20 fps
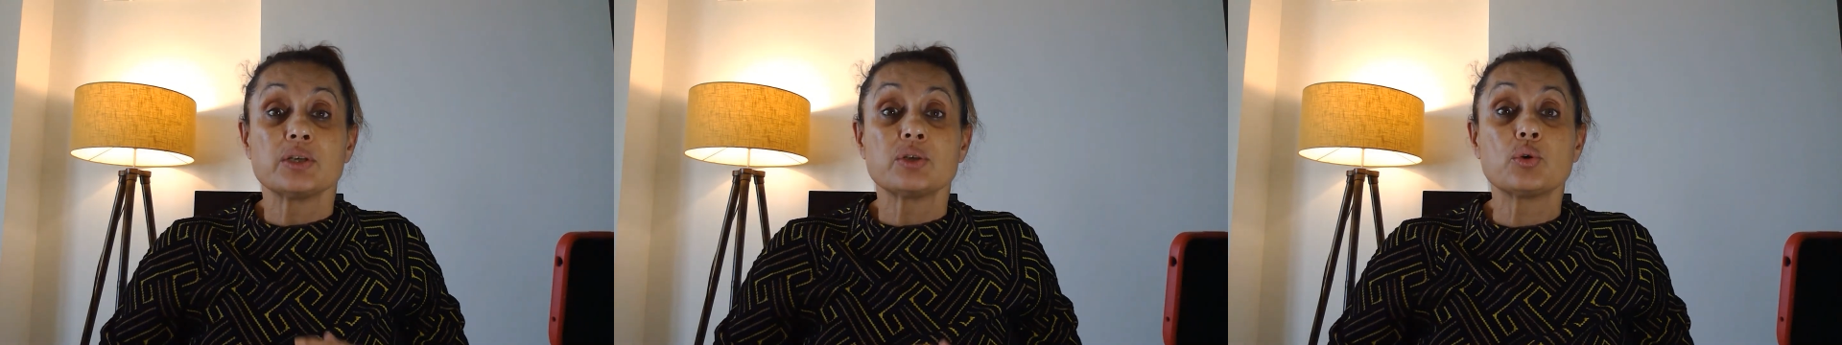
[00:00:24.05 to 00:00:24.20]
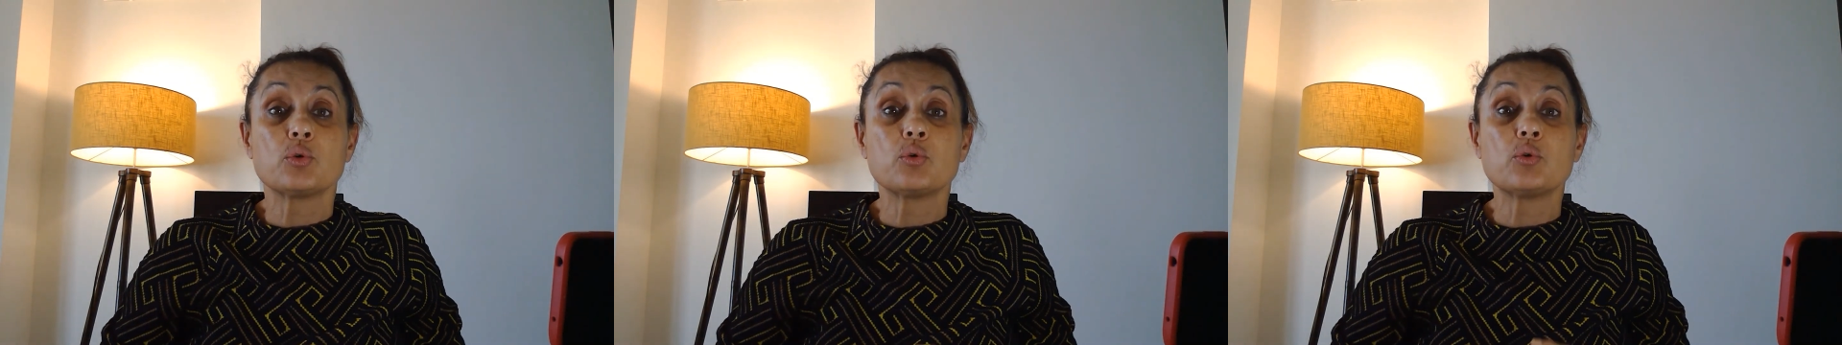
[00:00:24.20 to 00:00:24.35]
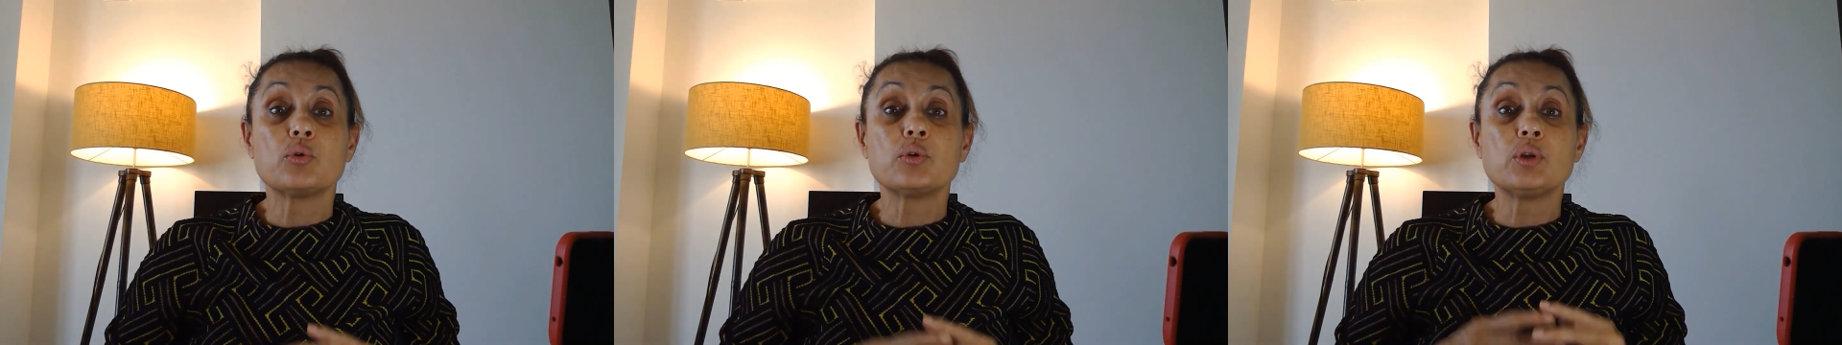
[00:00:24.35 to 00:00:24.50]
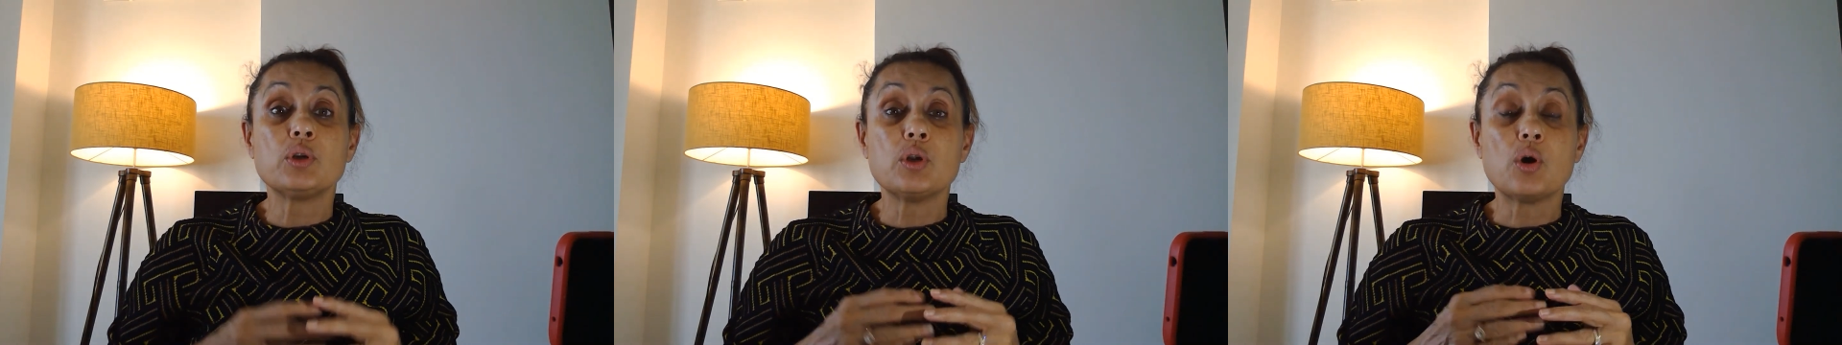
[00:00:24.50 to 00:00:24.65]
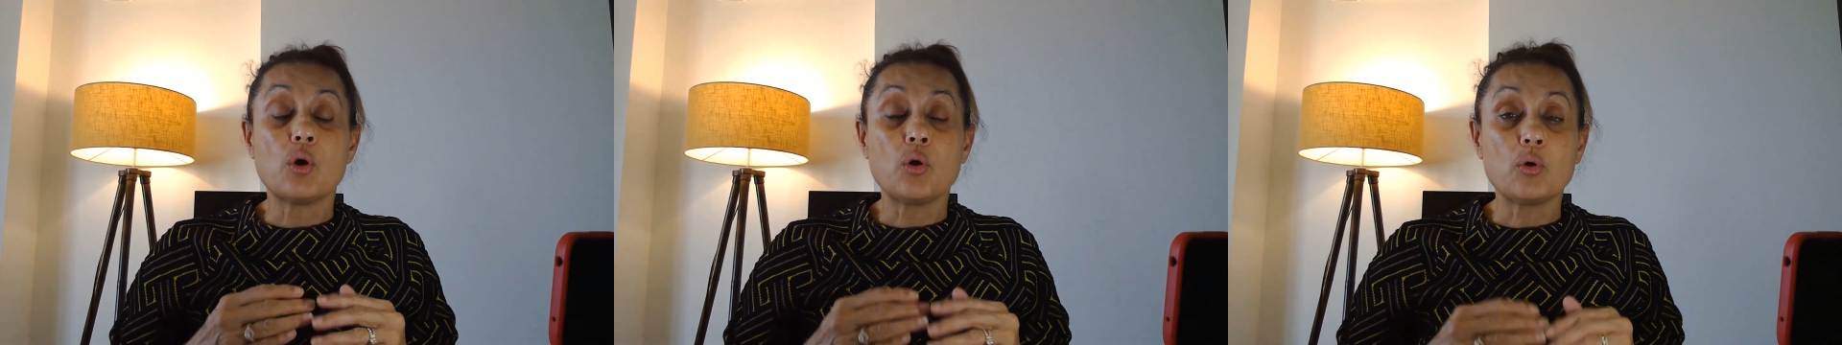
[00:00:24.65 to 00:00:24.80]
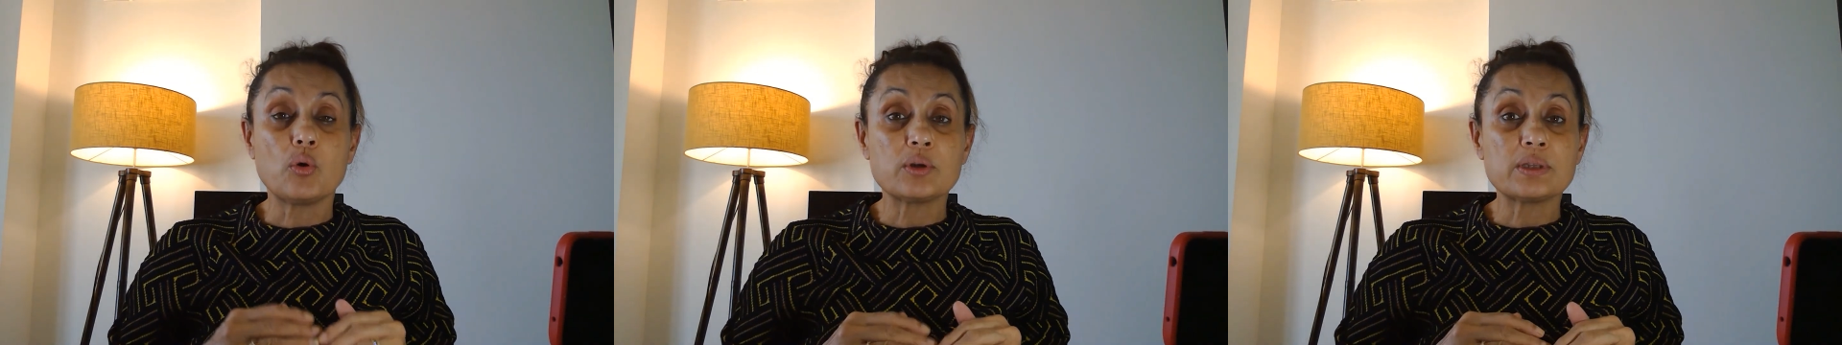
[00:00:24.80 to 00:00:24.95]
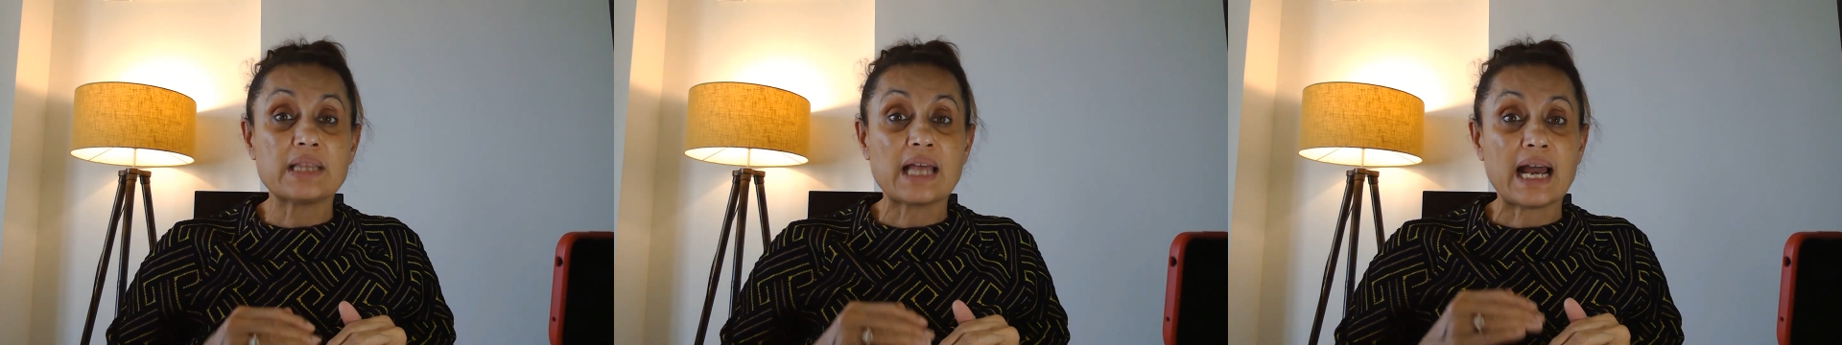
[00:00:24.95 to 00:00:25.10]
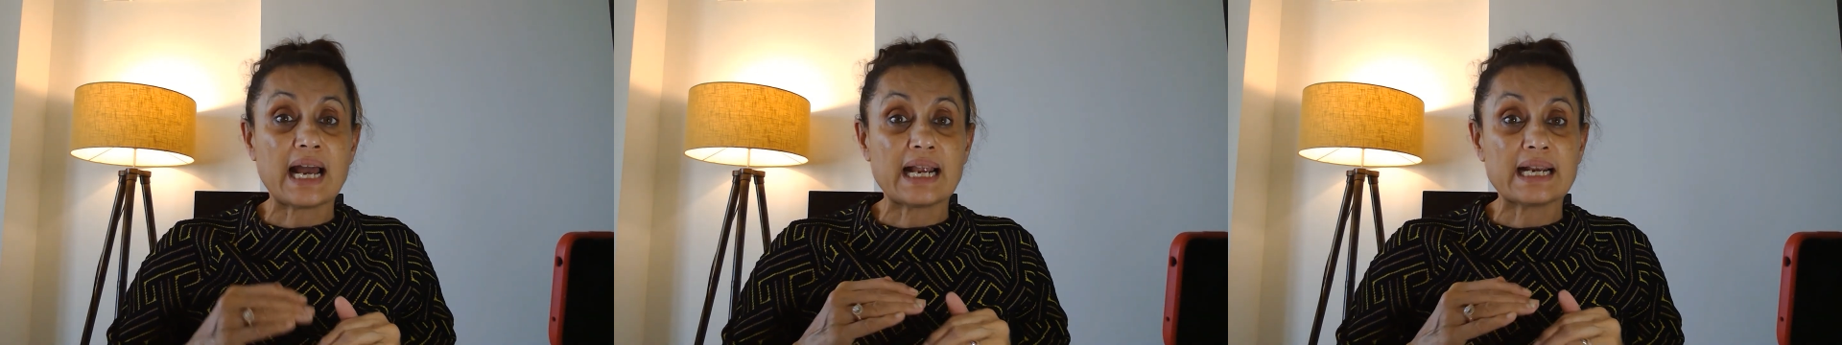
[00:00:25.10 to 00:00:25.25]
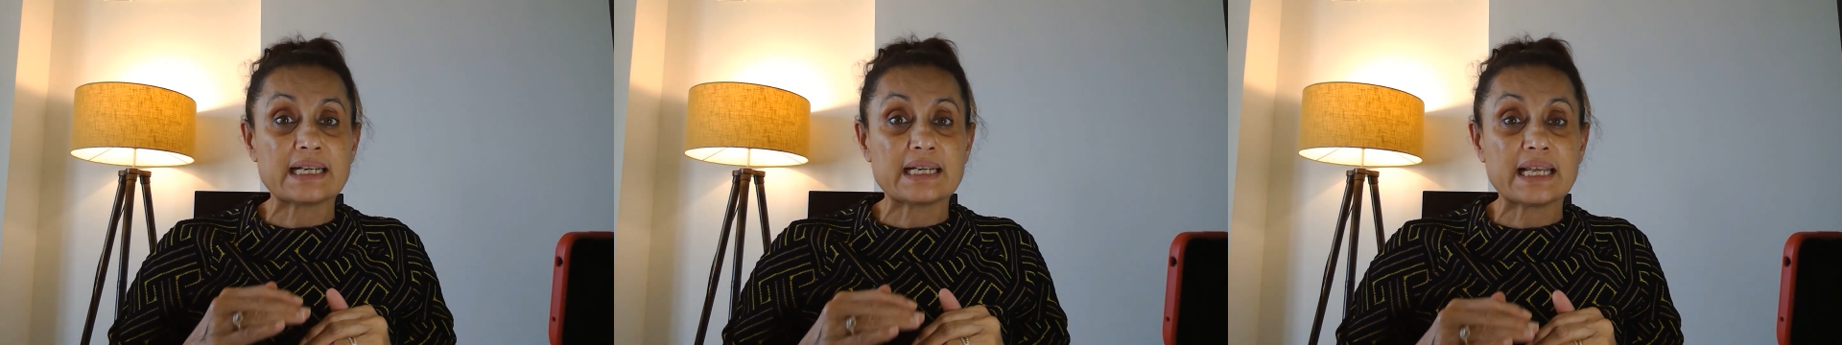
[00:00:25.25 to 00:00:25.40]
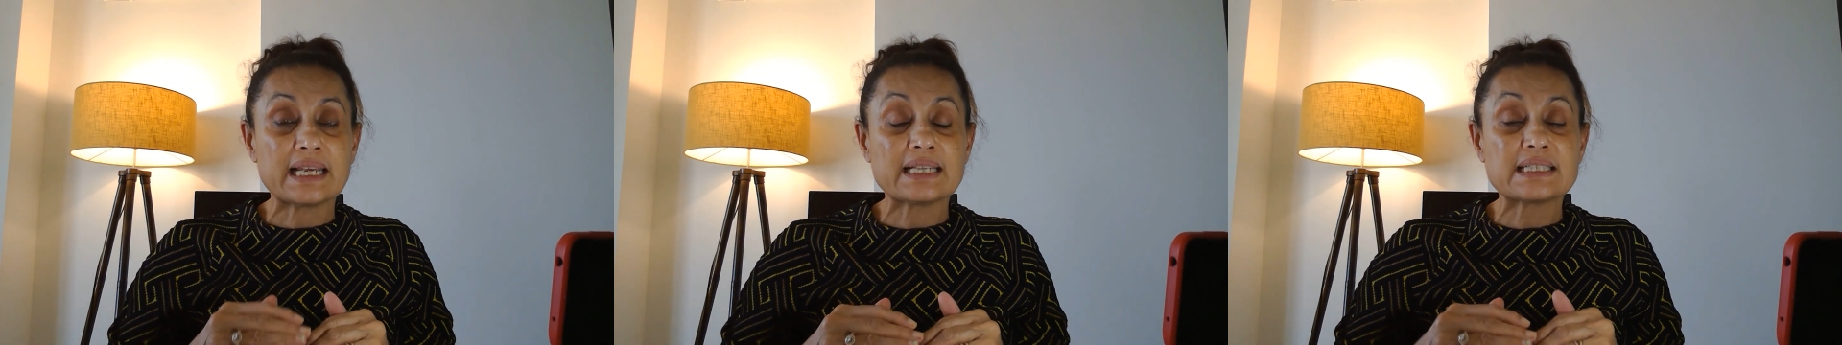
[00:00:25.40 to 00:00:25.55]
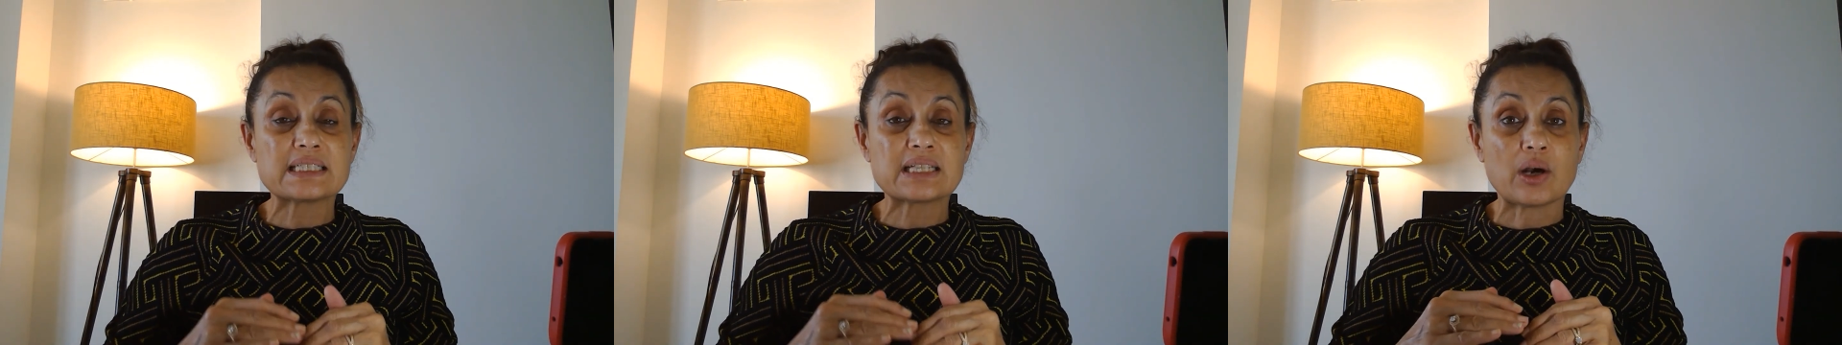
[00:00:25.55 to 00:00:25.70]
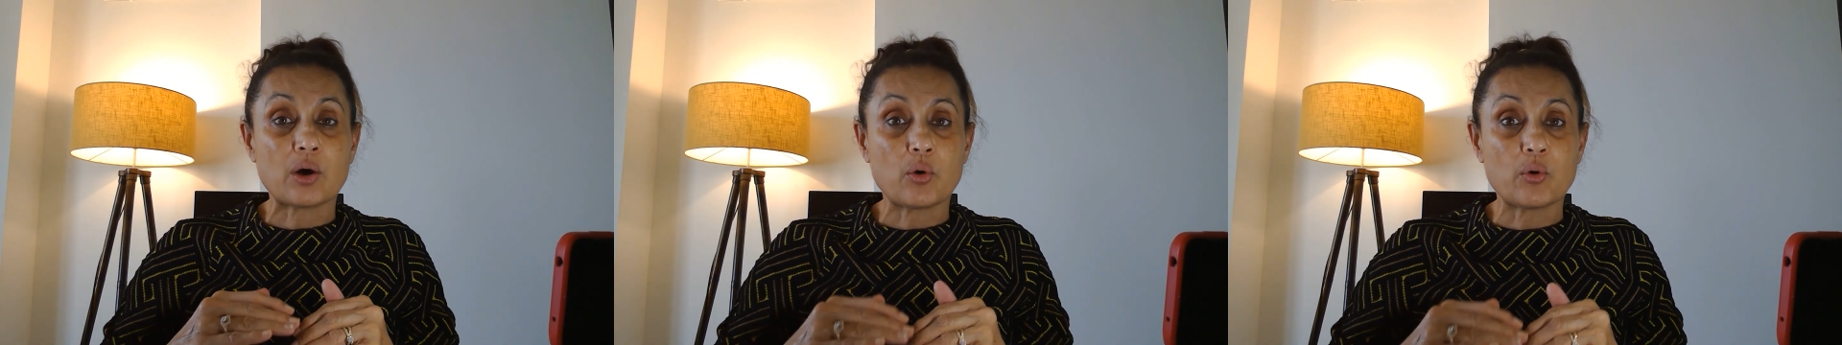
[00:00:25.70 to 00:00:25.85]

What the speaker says: to know that it's